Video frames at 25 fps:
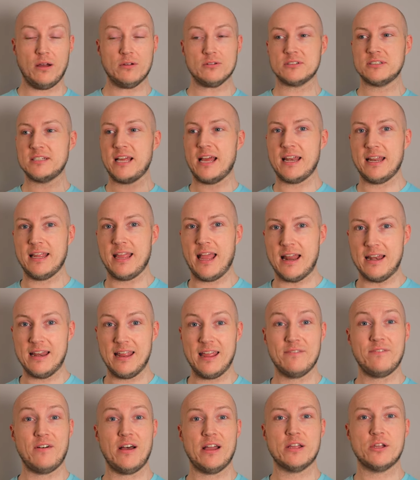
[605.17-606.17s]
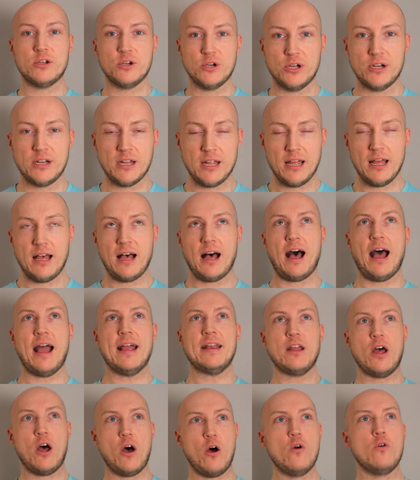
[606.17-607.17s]
I'll say it again. If I could,
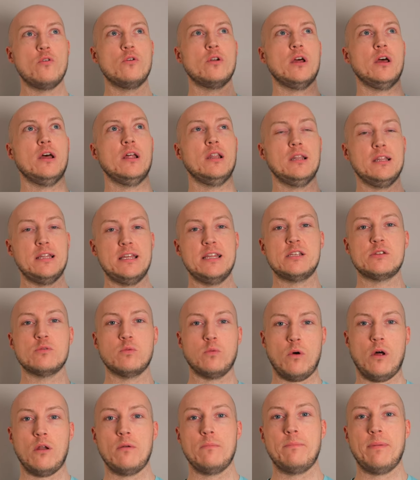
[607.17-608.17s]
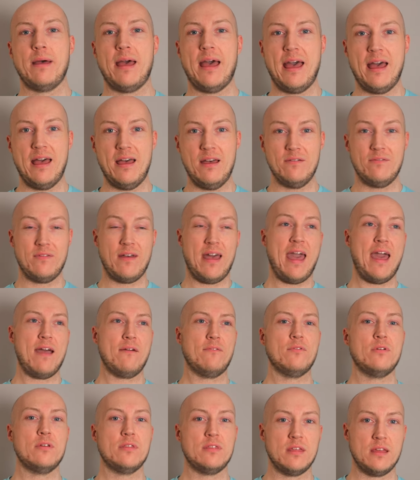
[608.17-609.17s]
I'd own at least one pair of
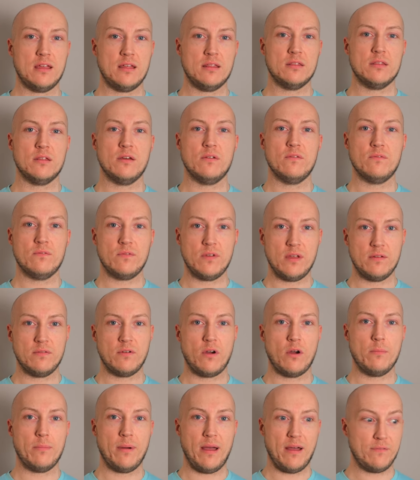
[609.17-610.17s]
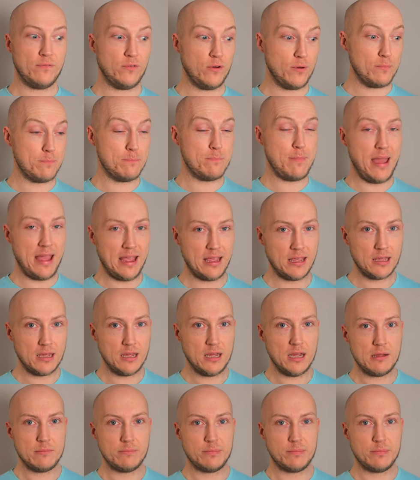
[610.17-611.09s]
everything that Vivo Barefoot make,